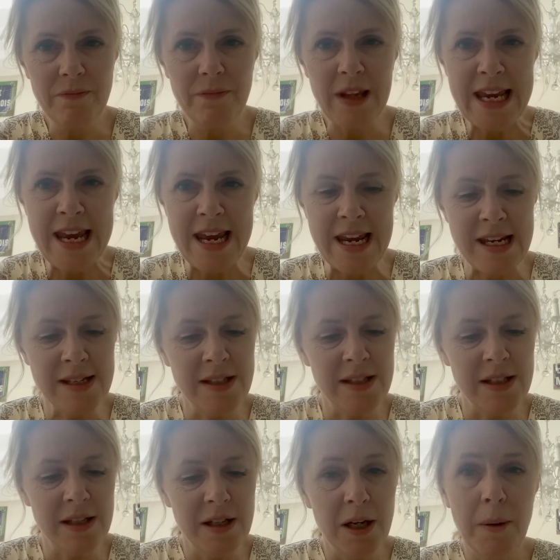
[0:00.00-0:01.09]

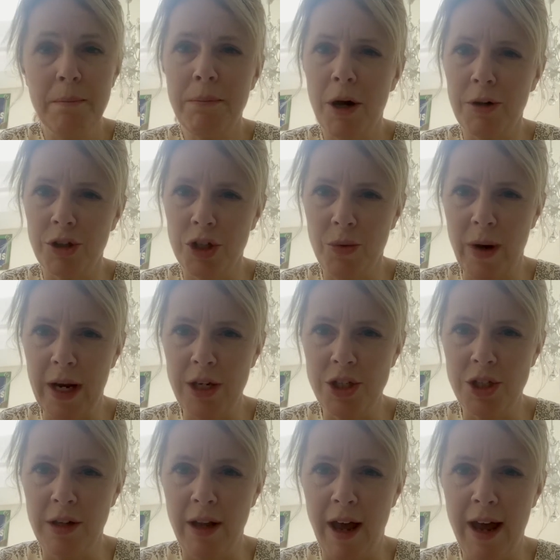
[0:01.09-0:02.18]
is
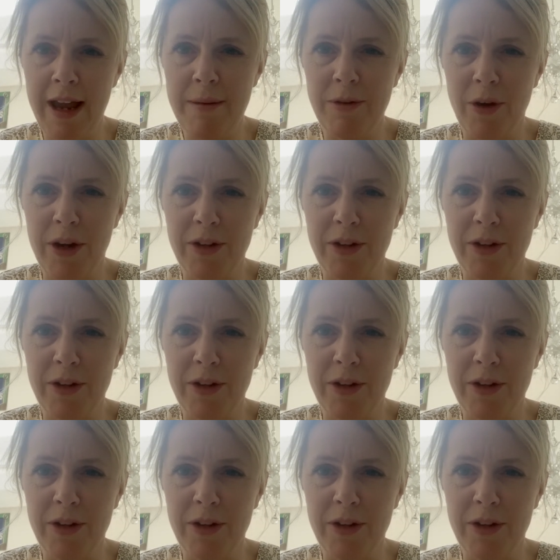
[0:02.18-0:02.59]
punctuation. I am going